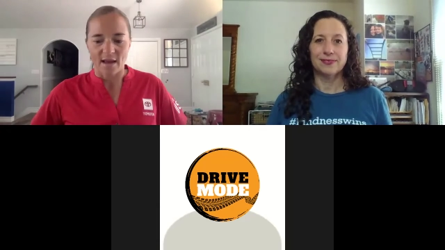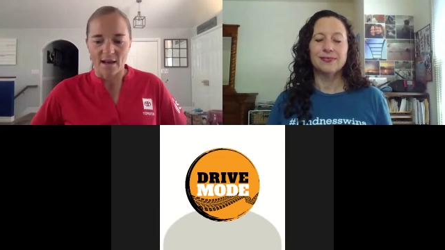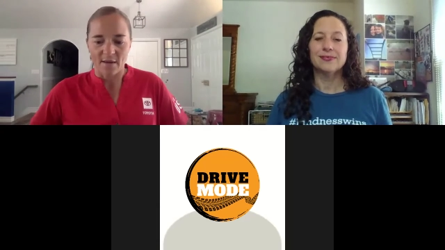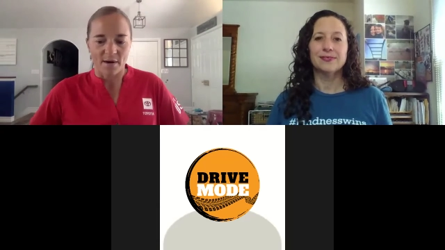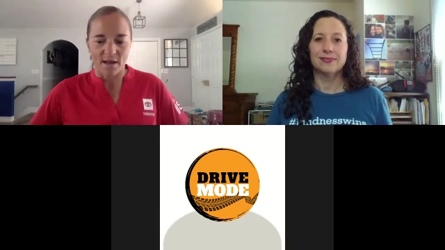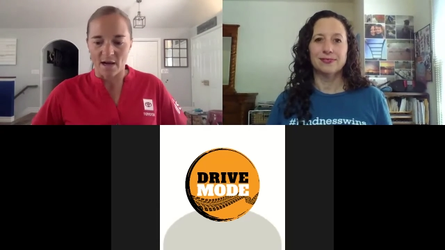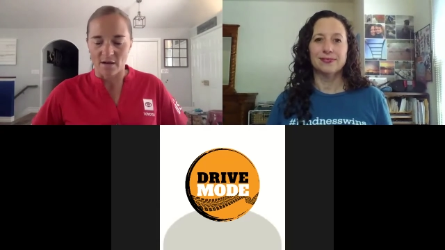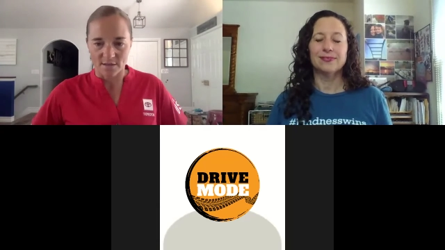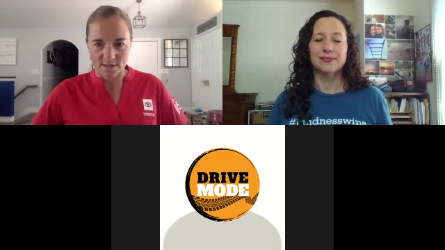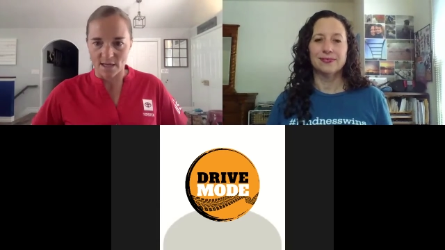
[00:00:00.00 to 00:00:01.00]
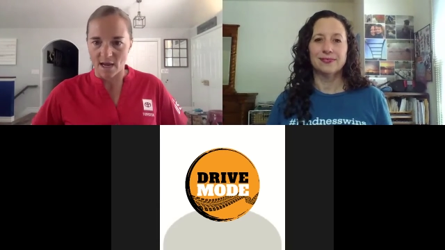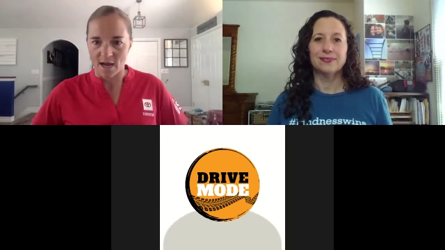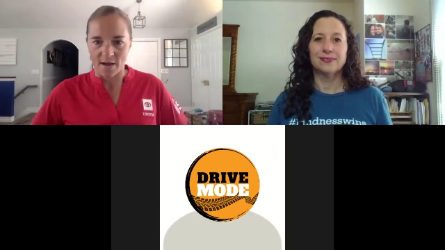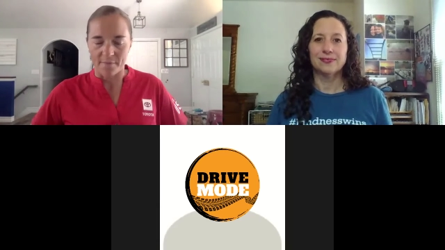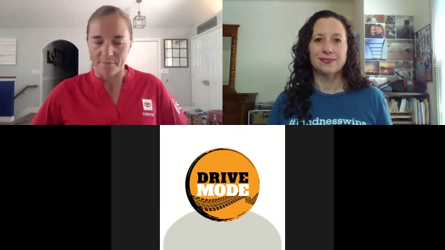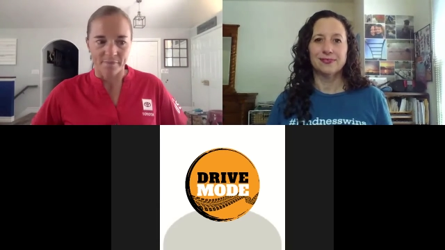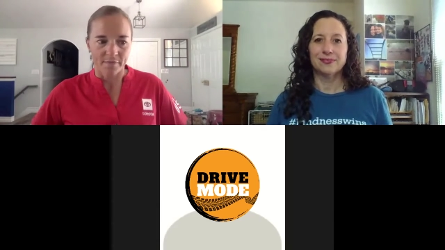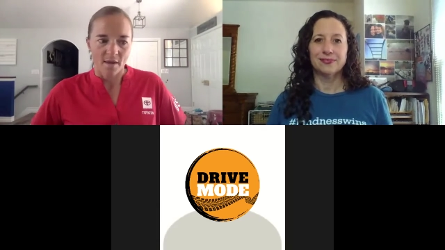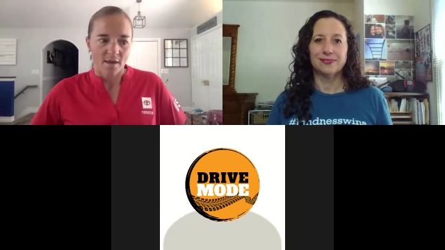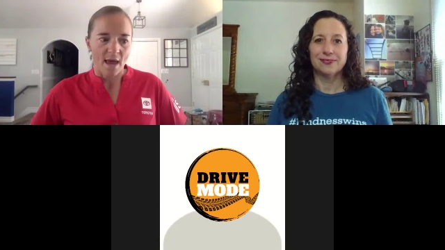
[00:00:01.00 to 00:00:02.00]
Speaker 1: anybody else um,
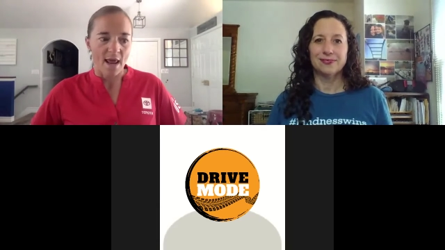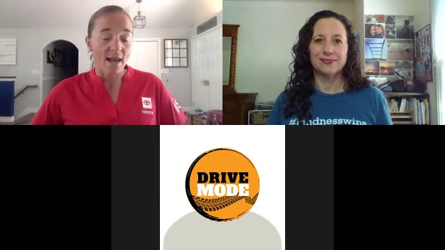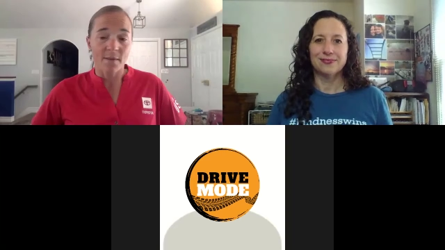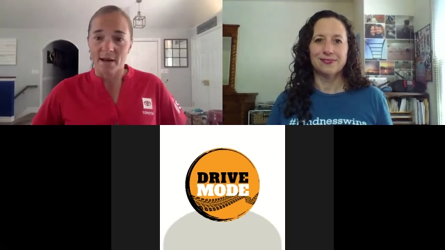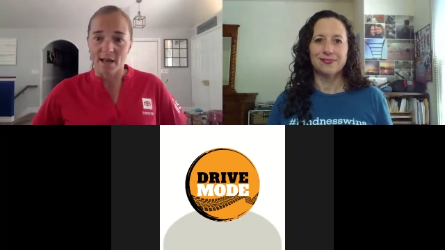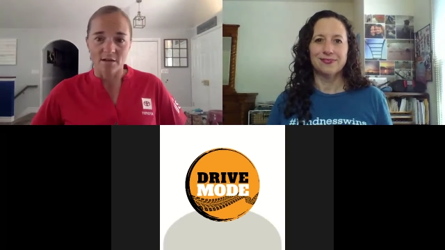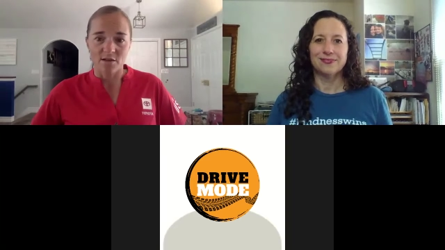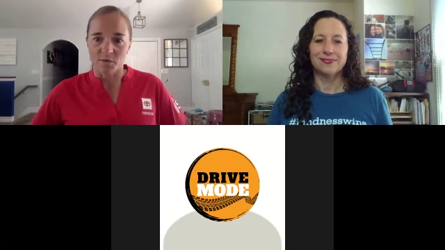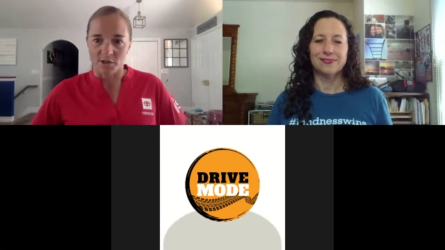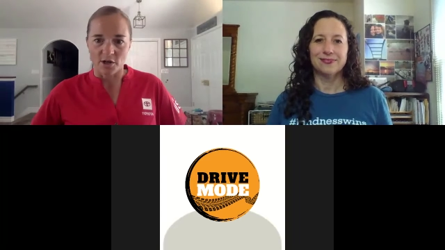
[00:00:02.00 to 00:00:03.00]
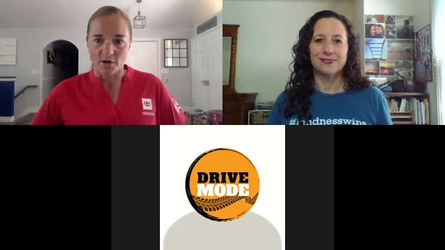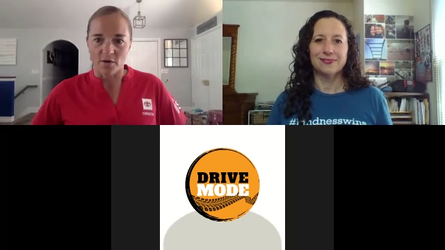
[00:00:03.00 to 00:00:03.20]
anybody else would do